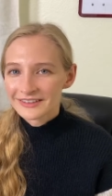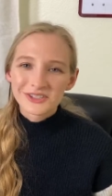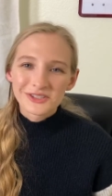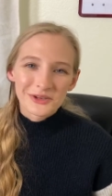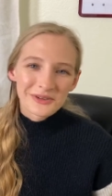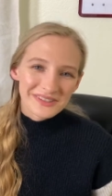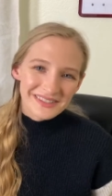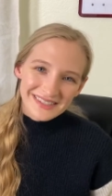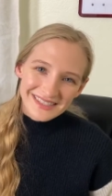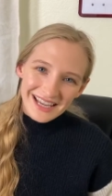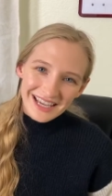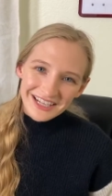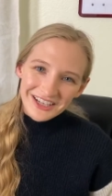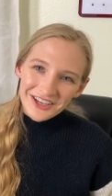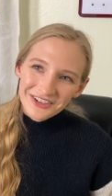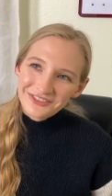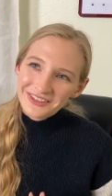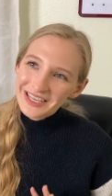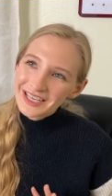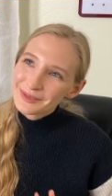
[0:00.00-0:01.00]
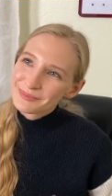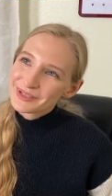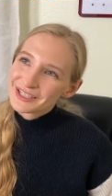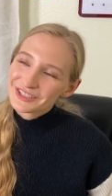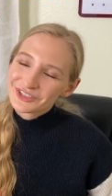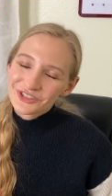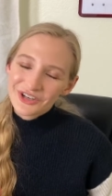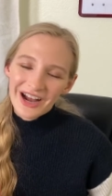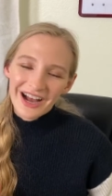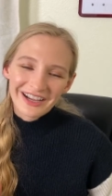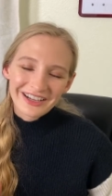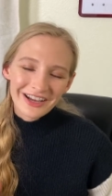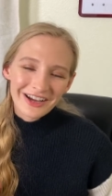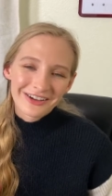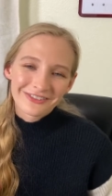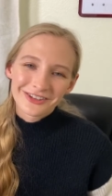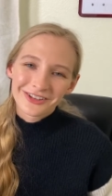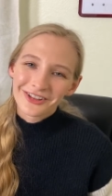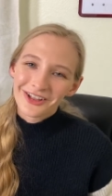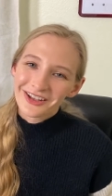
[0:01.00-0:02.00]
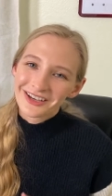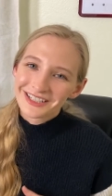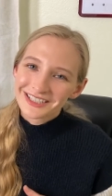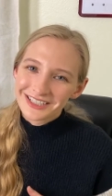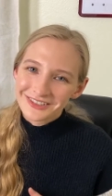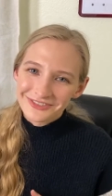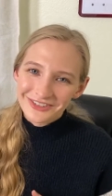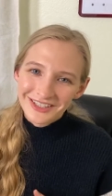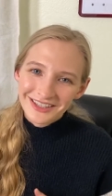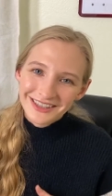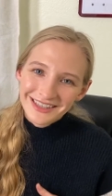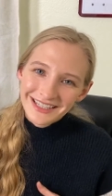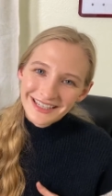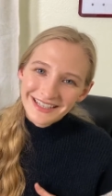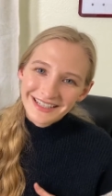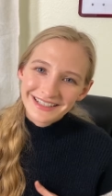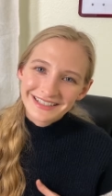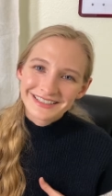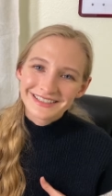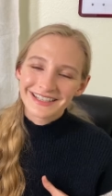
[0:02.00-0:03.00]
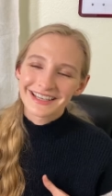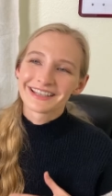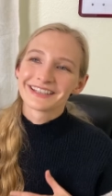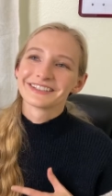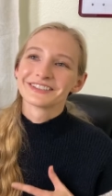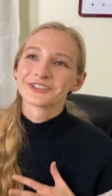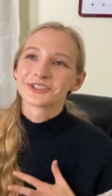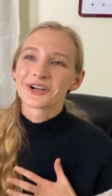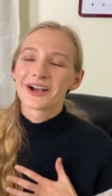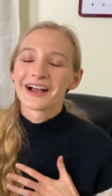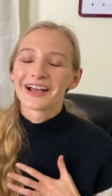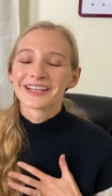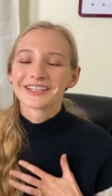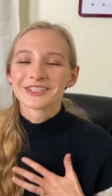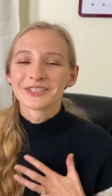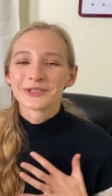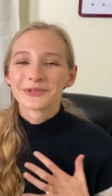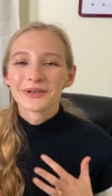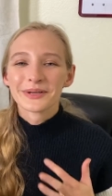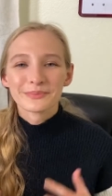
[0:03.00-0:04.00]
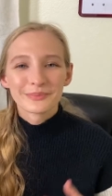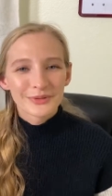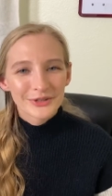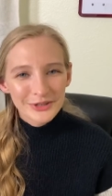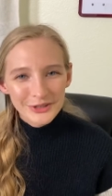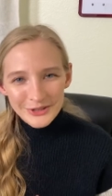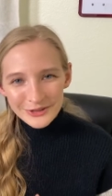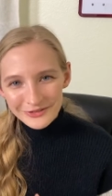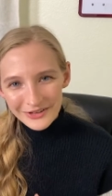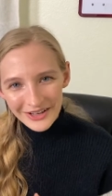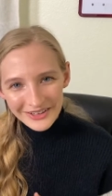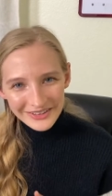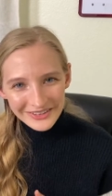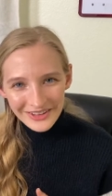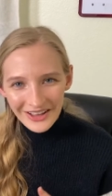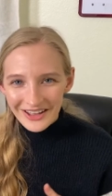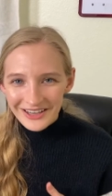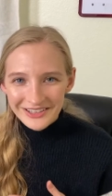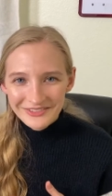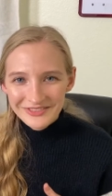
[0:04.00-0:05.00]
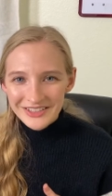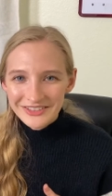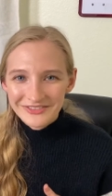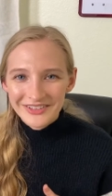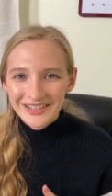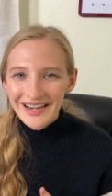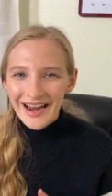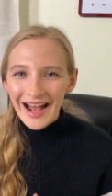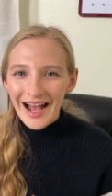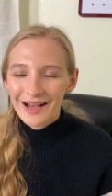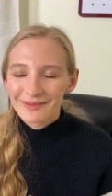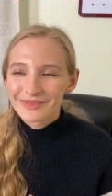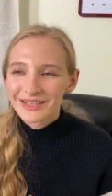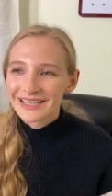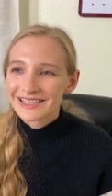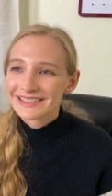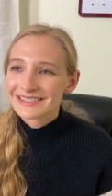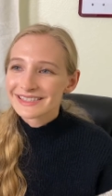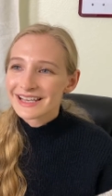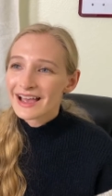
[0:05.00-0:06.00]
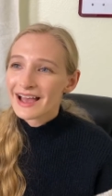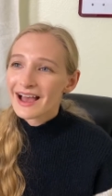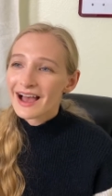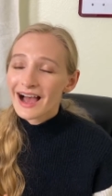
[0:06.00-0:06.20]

So instead of keeping track of a lot of different things and trying to improve on a lot of different habits,